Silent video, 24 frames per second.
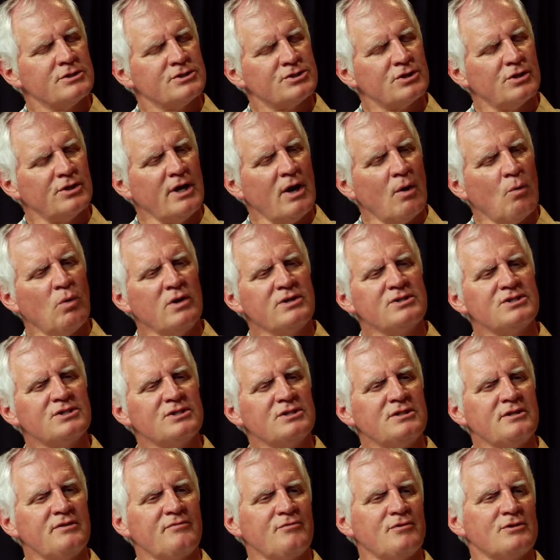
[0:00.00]
So now what's
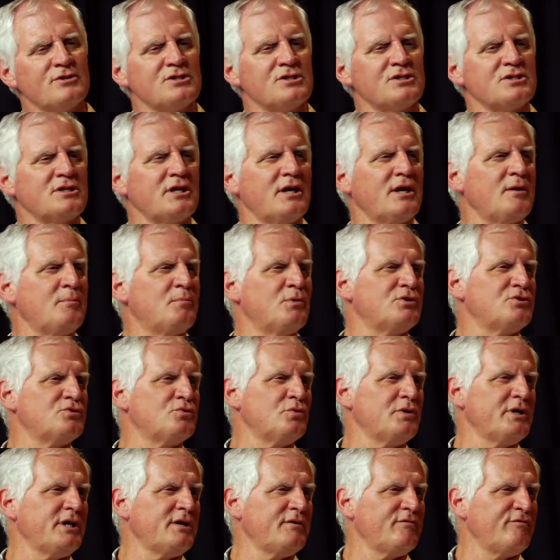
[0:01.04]
the difference, say,
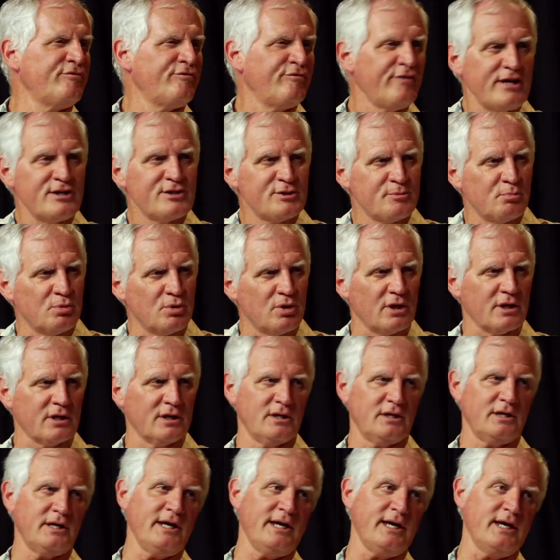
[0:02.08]
between
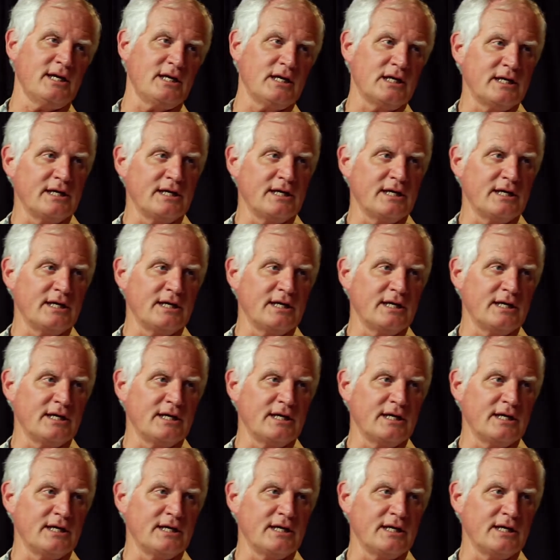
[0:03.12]
Facebook and